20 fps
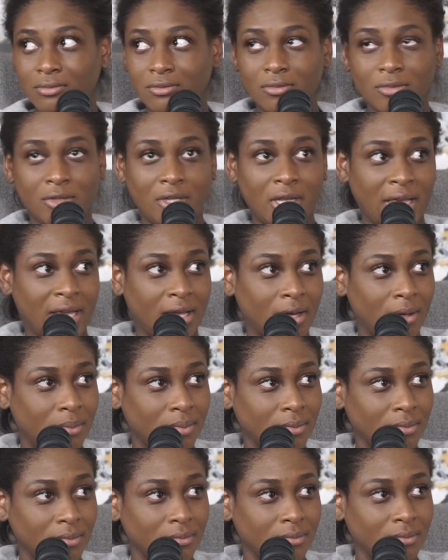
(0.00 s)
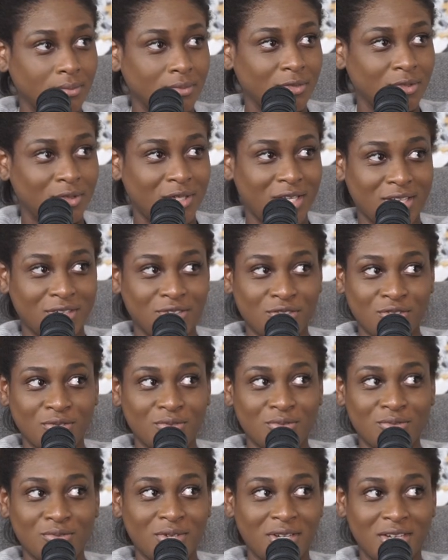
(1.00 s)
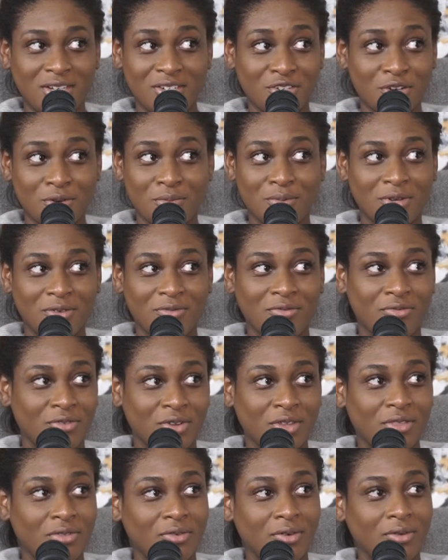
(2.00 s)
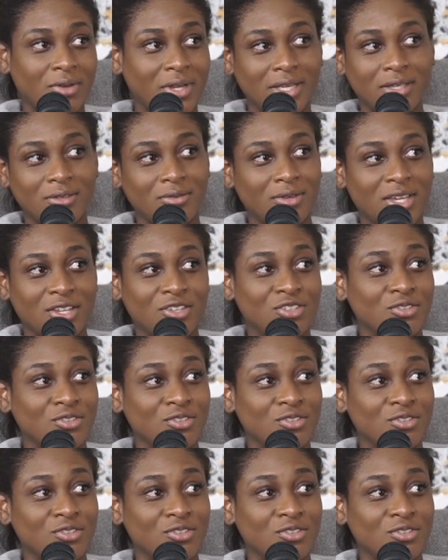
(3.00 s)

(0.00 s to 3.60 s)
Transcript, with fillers: layup you can't do an interpretive free throw. Like you can't